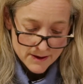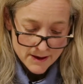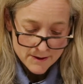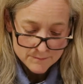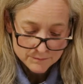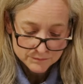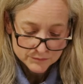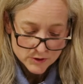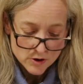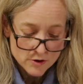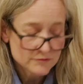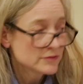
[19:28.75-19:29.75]

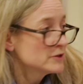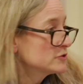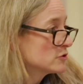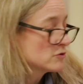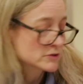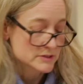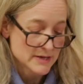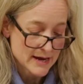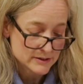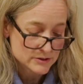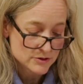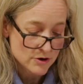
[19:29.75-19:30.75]
Often the talks
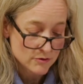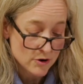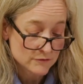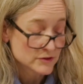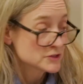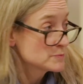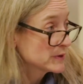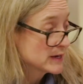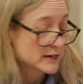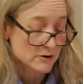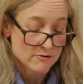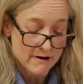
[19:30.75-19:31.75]
had no obvious
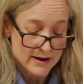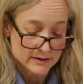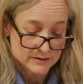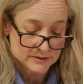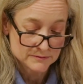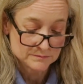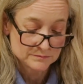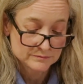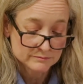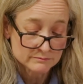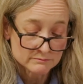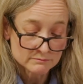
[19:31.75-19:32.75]
beginning or end,
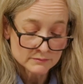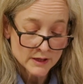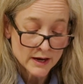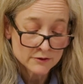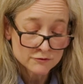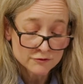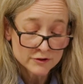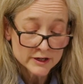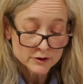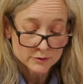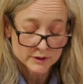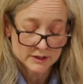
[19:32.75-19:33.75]
and
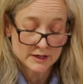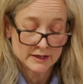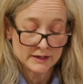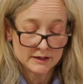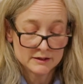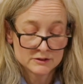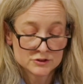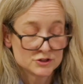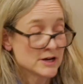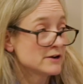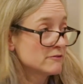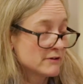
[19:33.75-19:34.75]
frequently
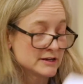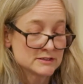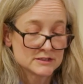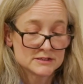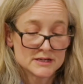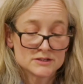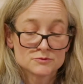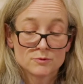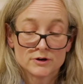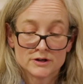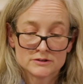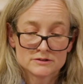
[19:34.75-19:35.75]
generated, his
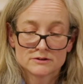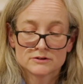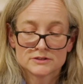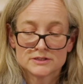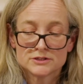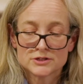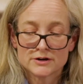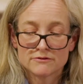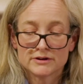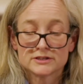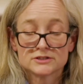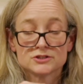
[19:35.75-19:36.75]
word, not
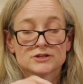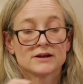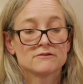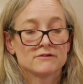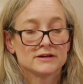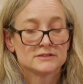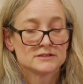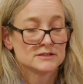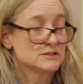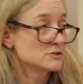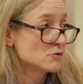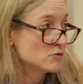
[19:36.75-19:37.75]
degenerated, generated
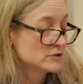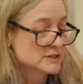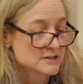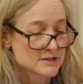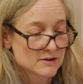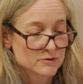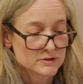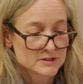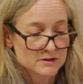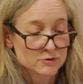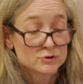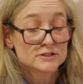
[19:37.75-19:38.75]
into
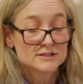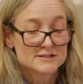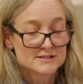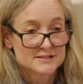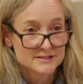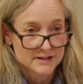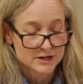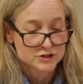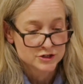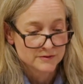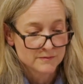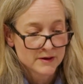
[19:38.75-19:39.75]
audience
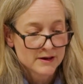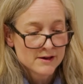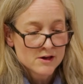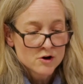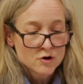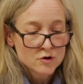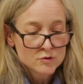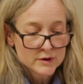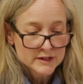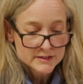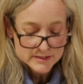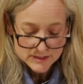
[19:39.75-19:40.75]
discussion, or
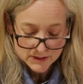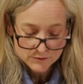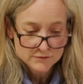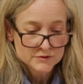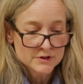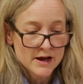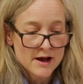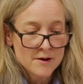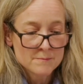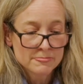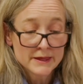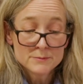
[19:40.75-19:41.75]
were conceived
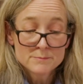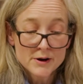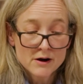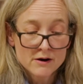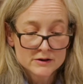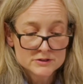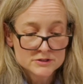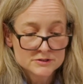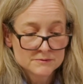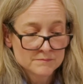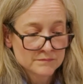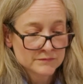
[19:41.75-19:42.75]
in
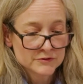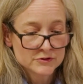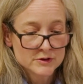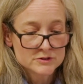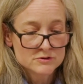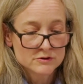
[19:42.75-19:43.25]
parts, so